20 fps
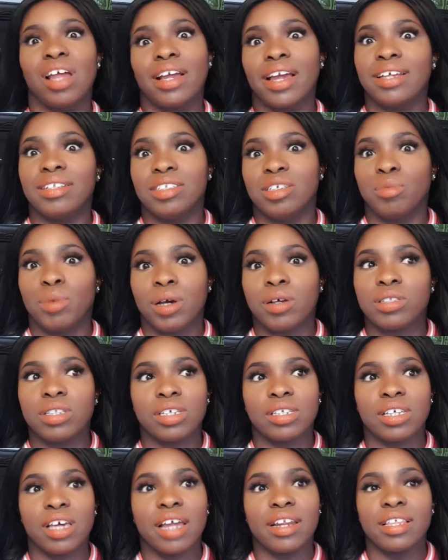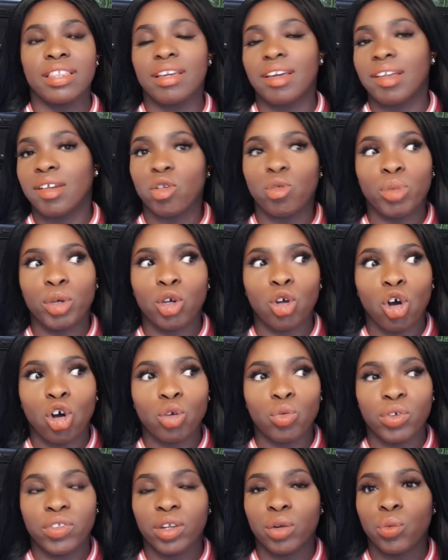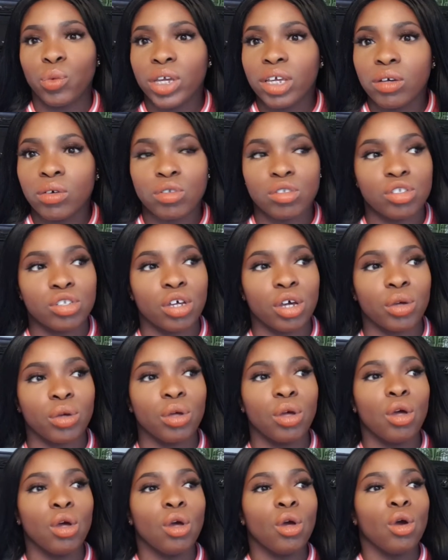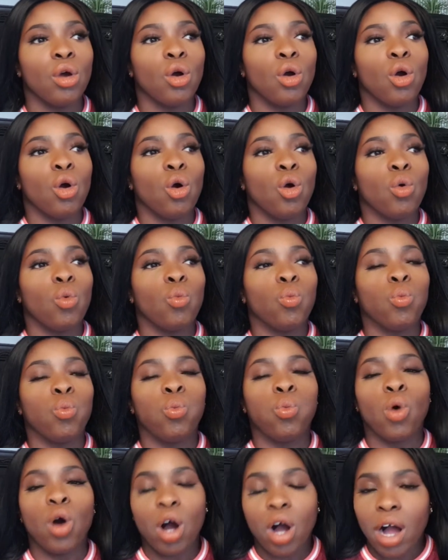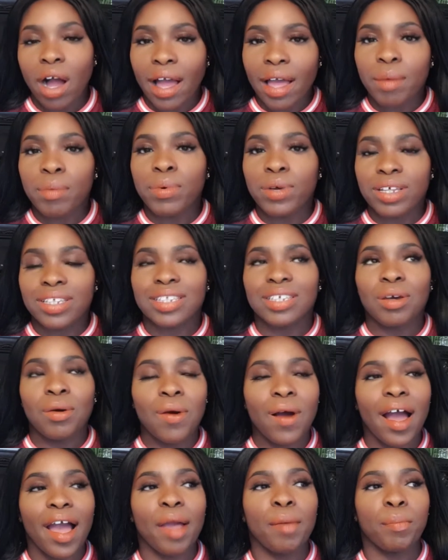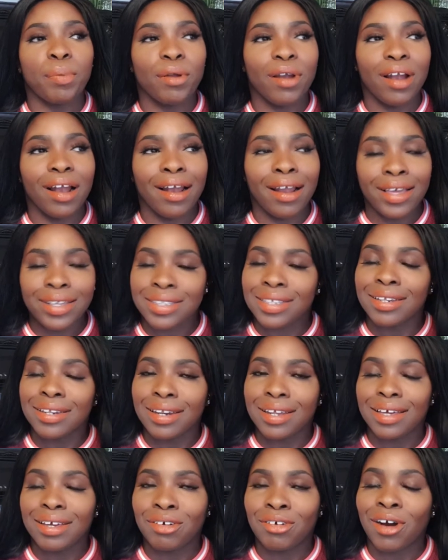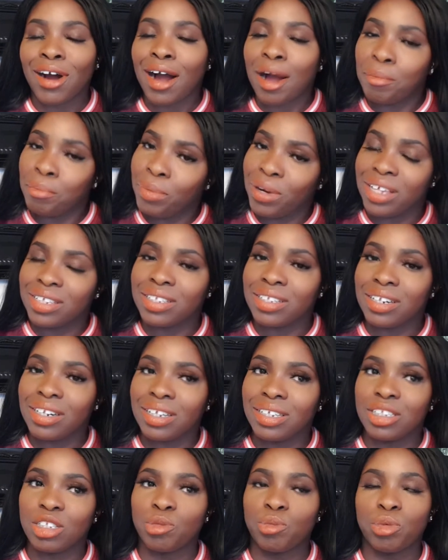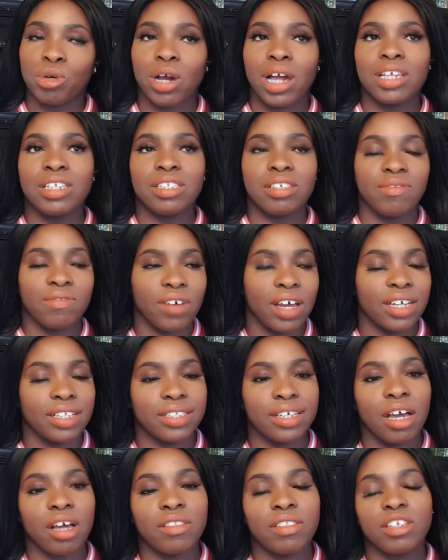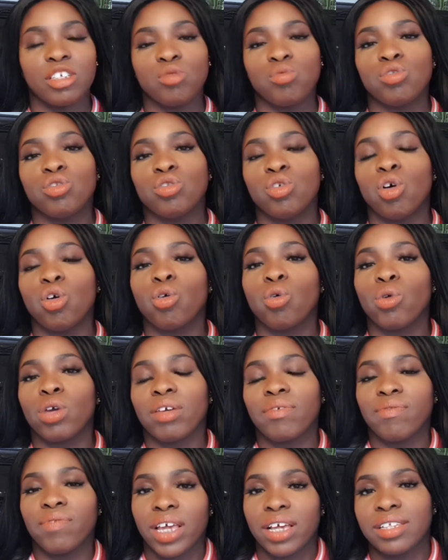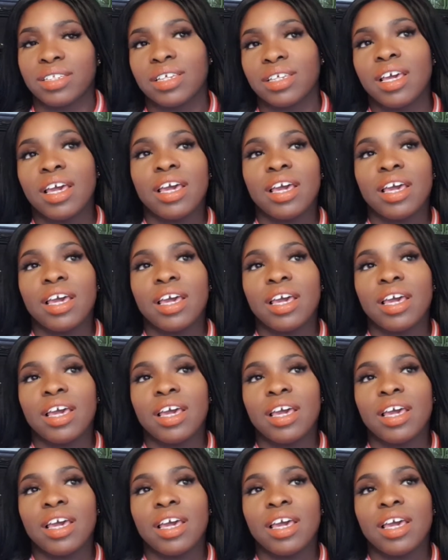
like antibiotics kind of thing, and it would be gone within a week or so. What I was quite pleasantly or unpleasantly surprised to find out, this was not a quick fix.